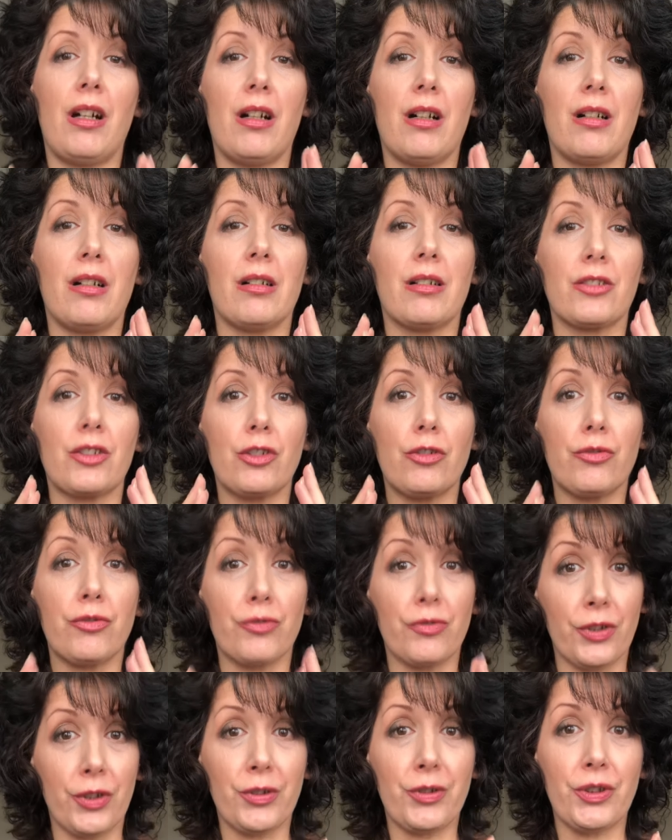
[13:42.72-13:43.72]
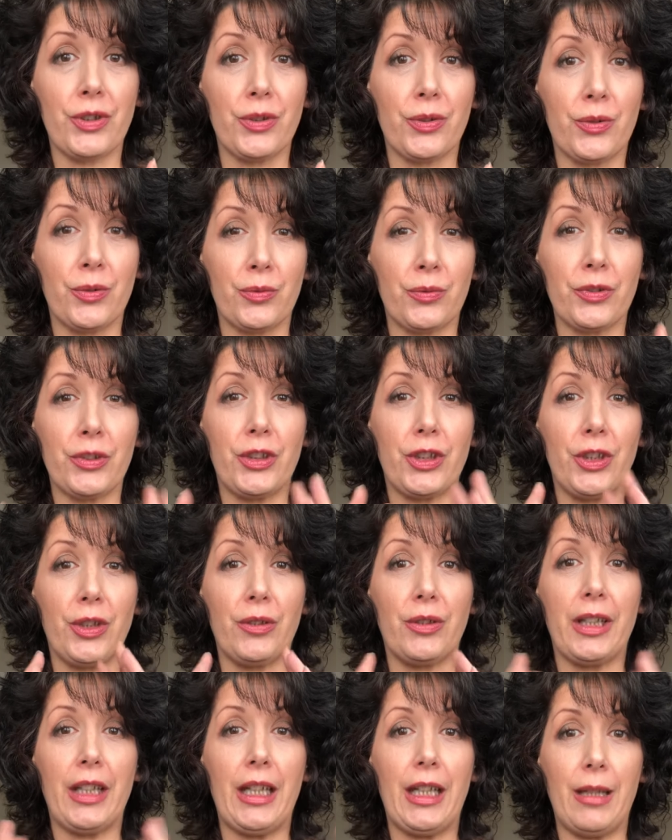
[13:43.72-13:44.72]
are crucial to
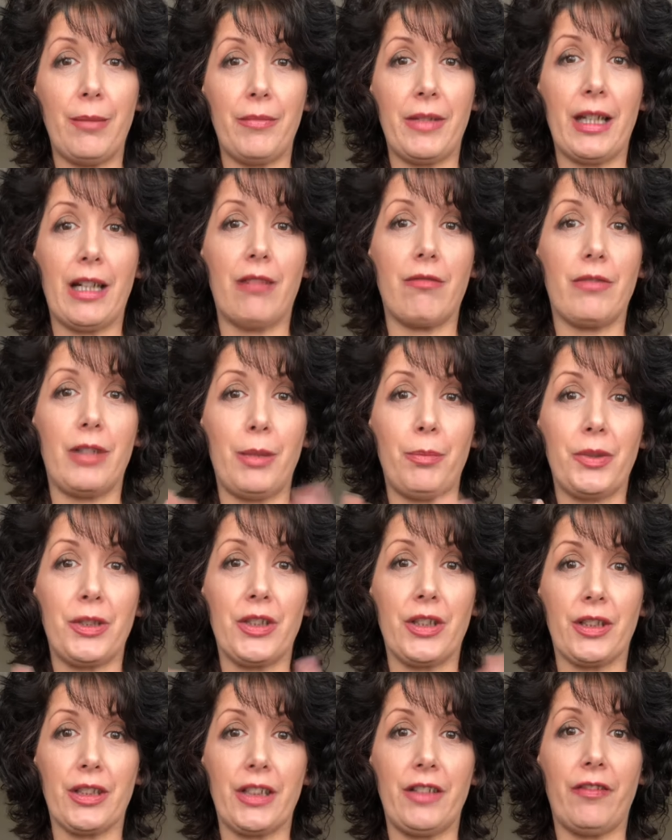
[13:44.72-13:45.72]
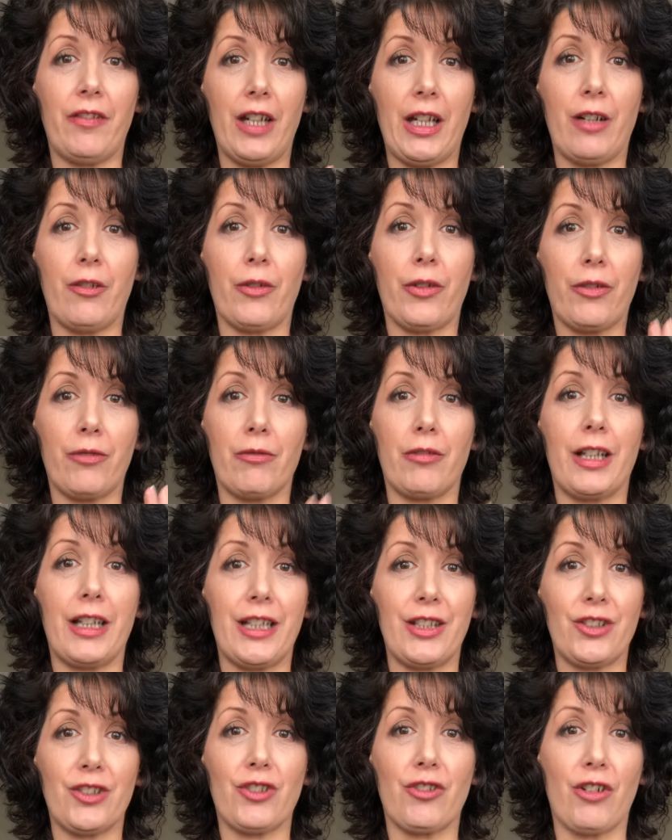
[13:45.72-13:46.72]
keep that reproductive health really
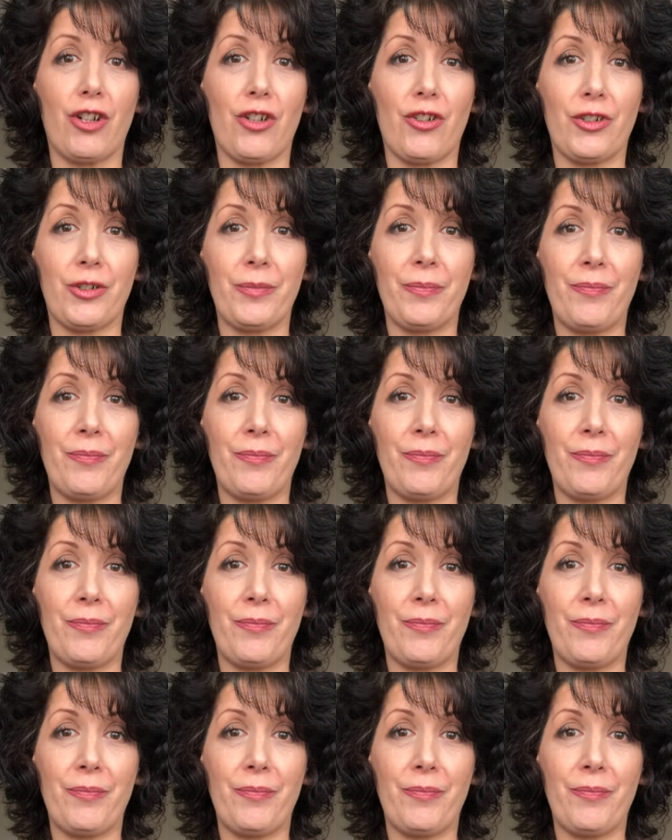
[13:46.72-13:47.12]
strong.